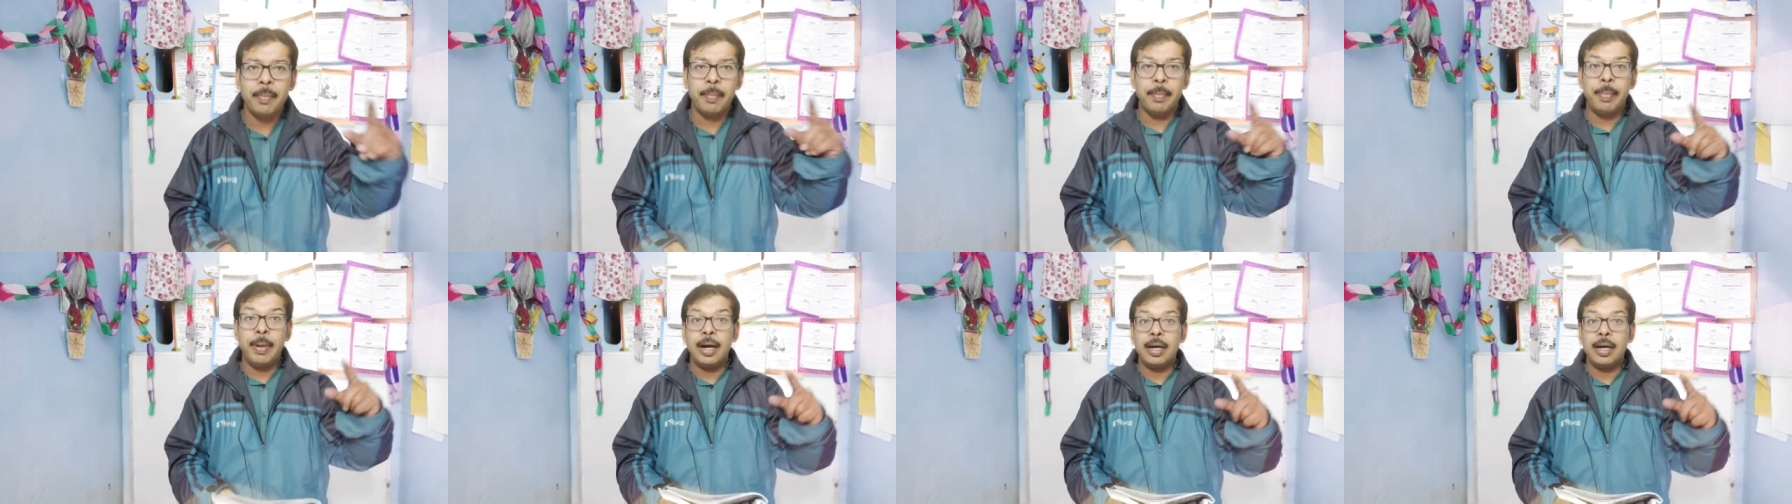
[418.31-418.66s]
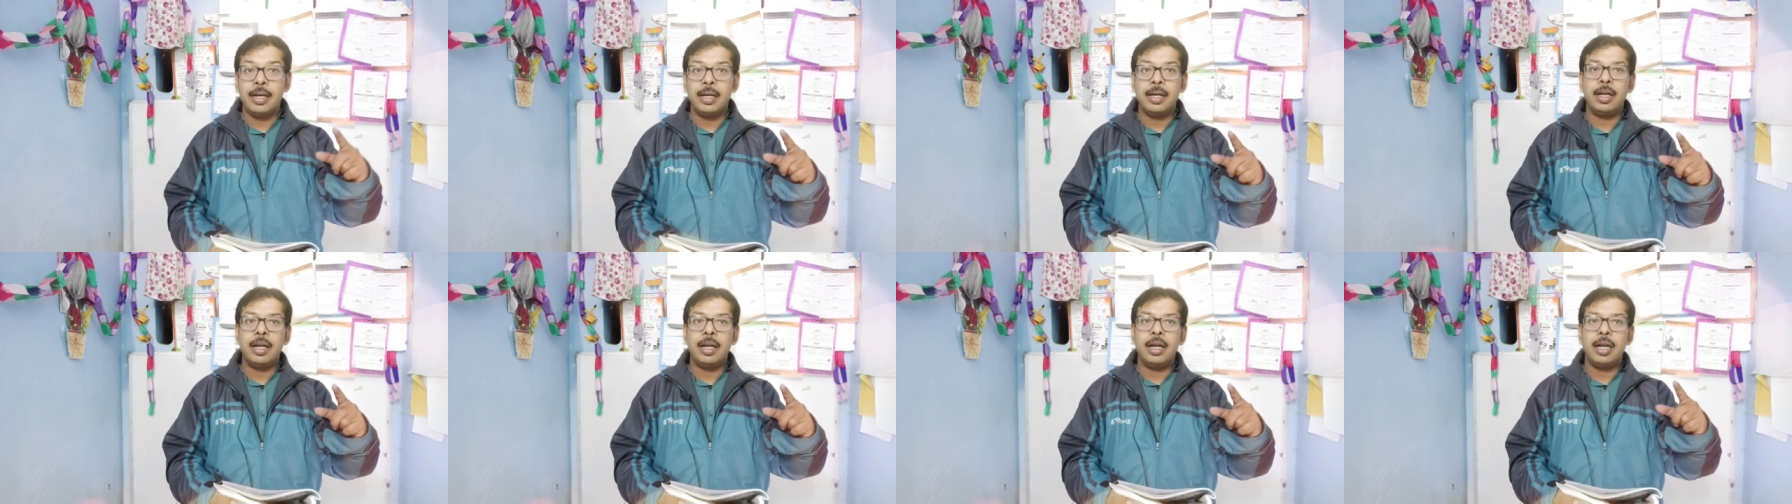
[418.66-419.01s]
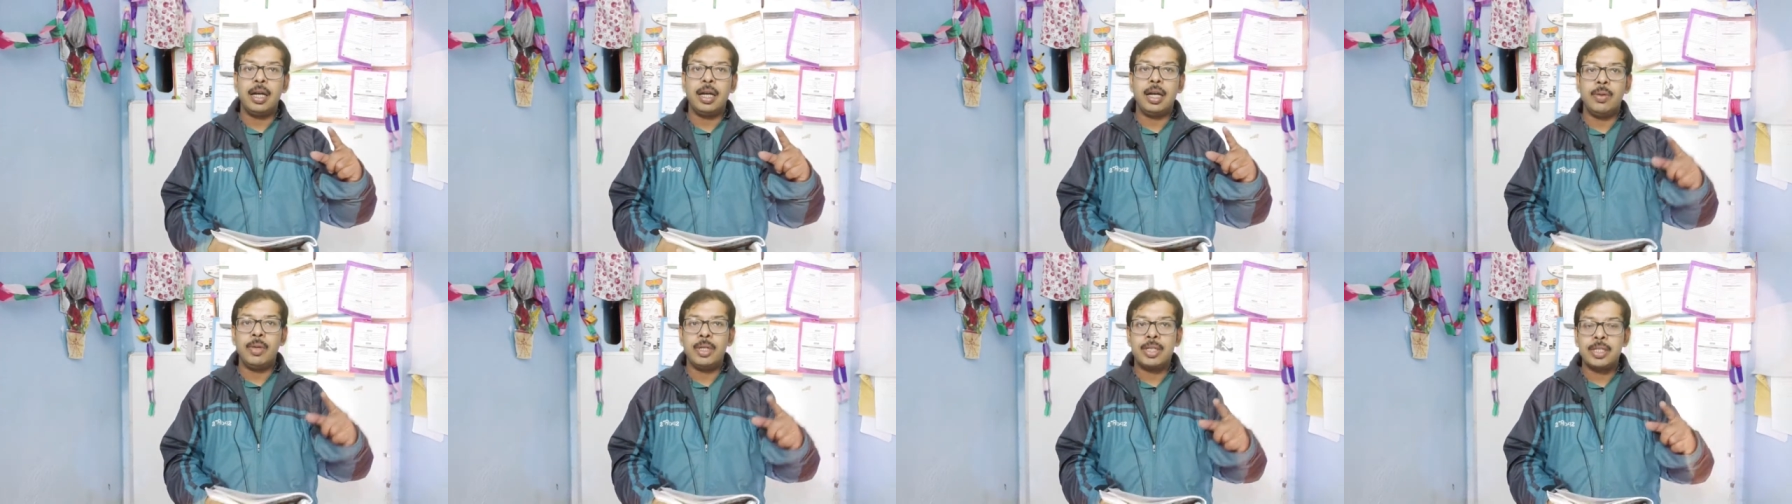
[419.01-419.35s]
but
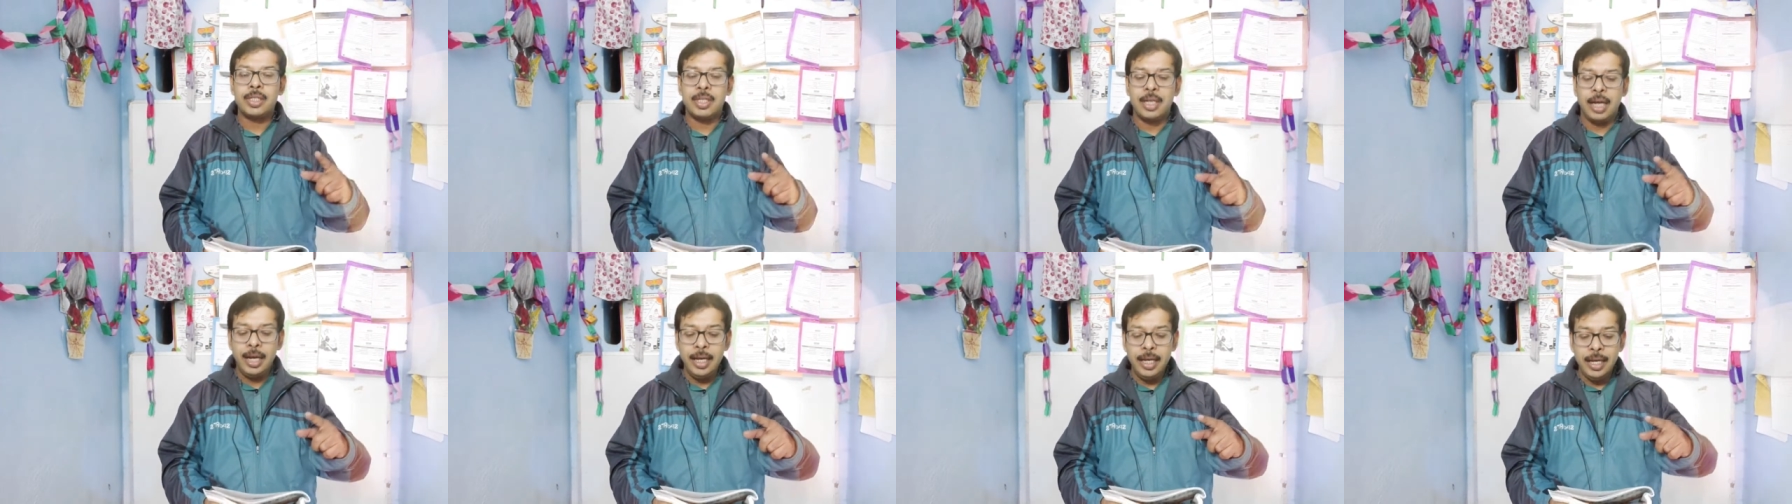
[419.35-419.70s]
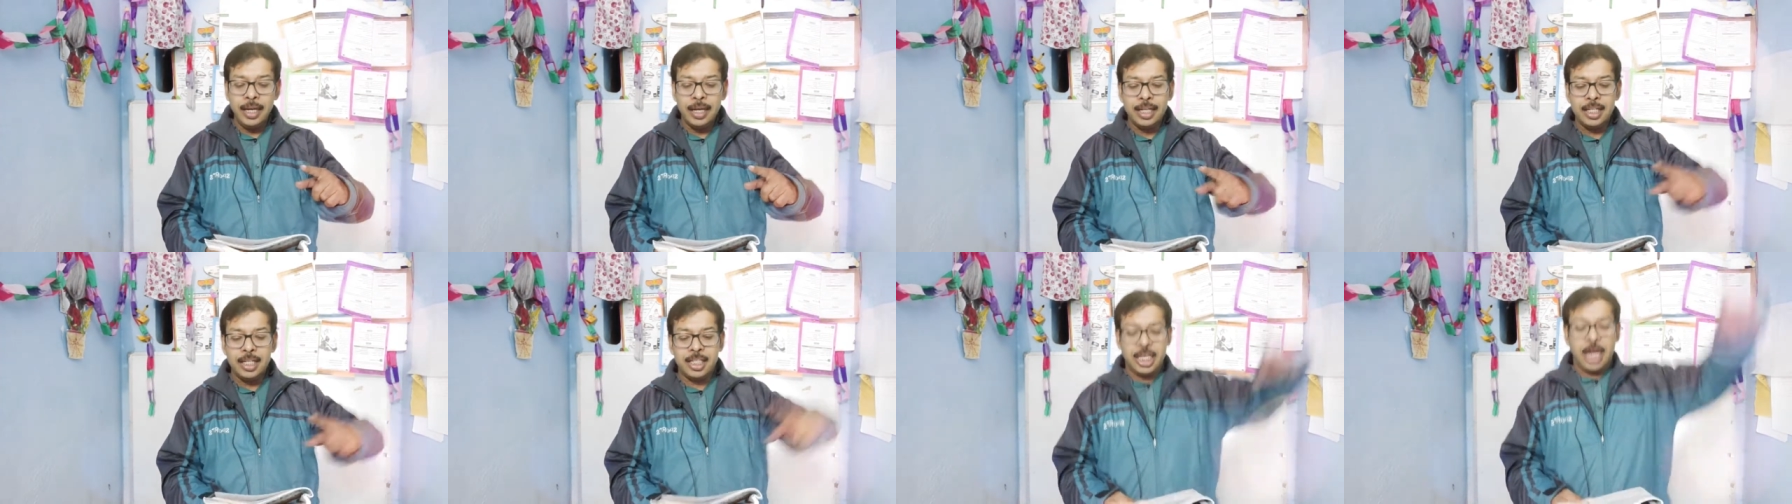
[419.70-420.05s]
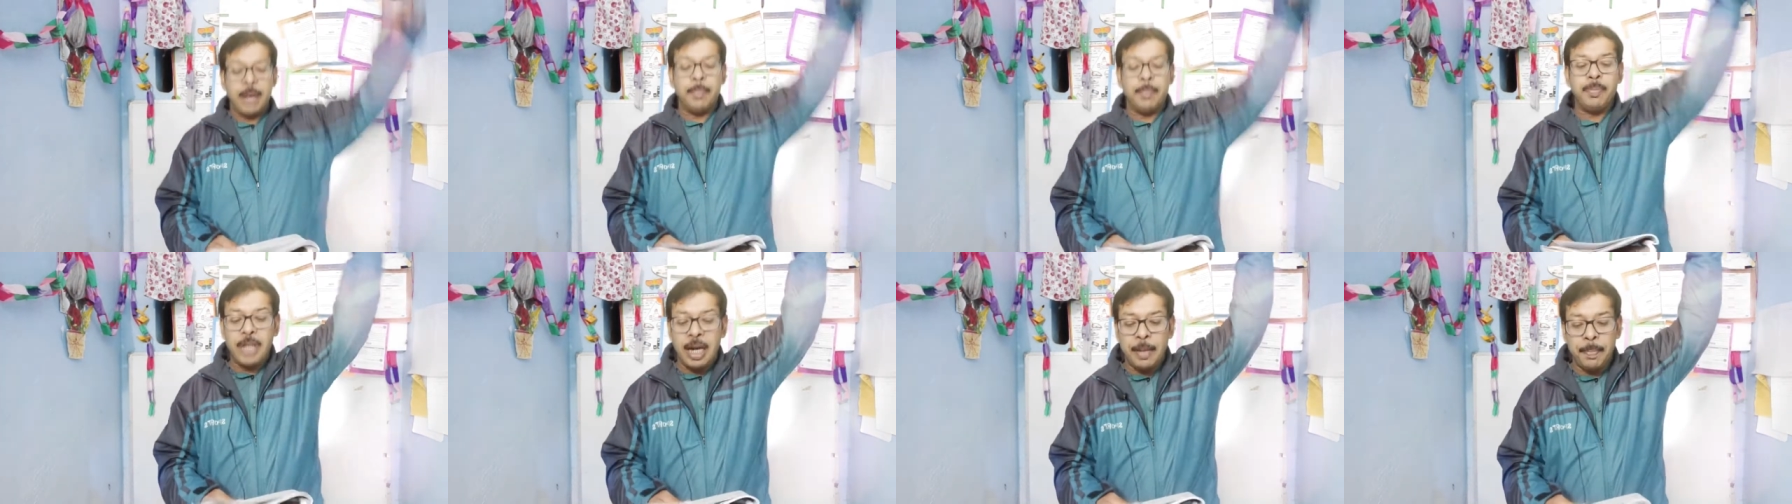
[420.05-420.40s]
now the sky
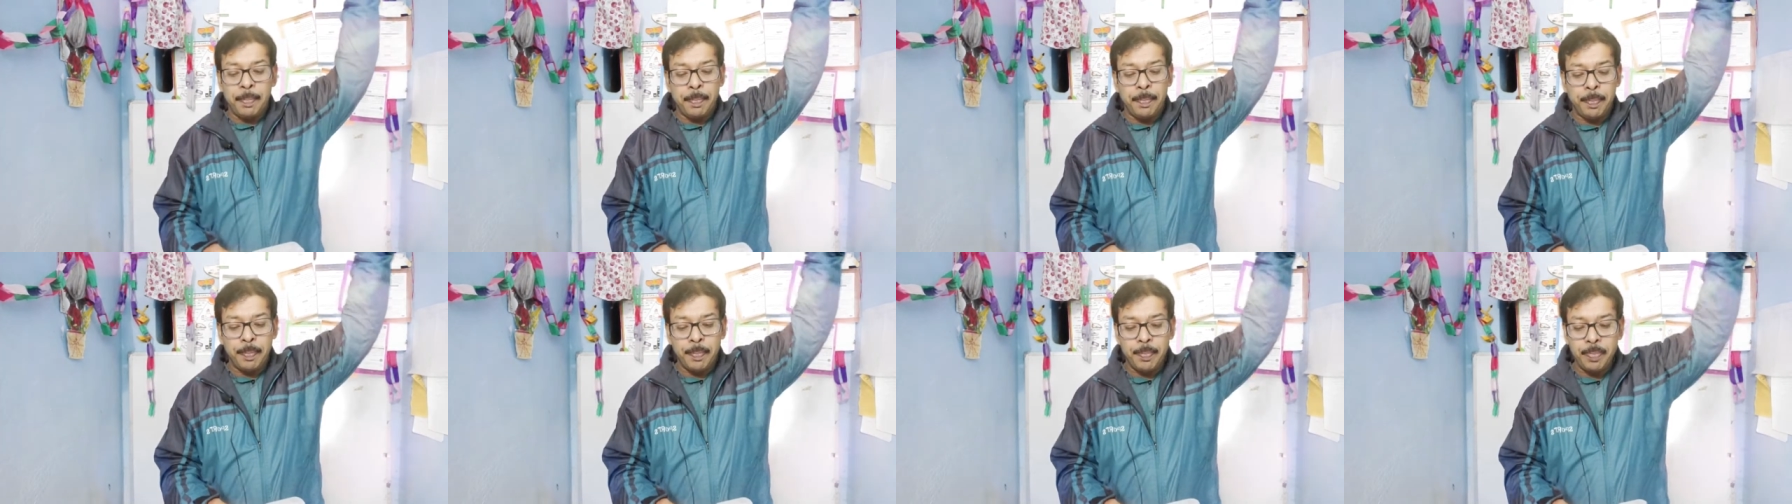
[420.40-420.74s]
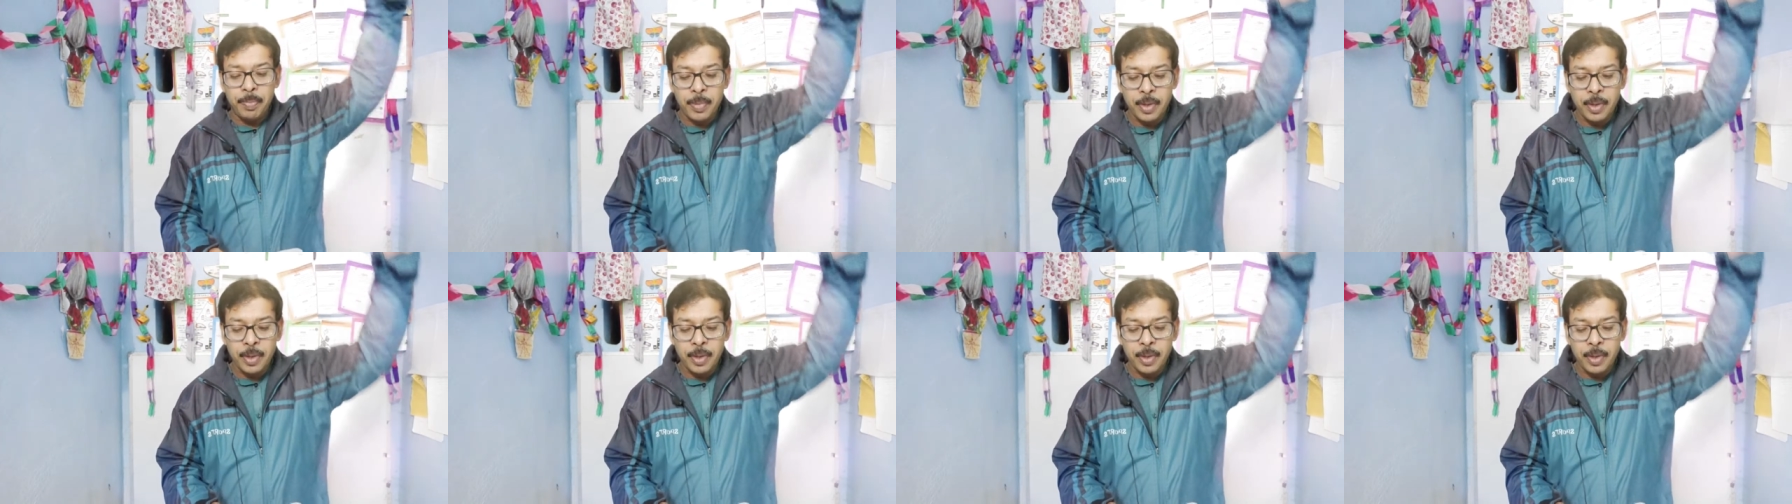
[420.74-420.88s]
jumped up.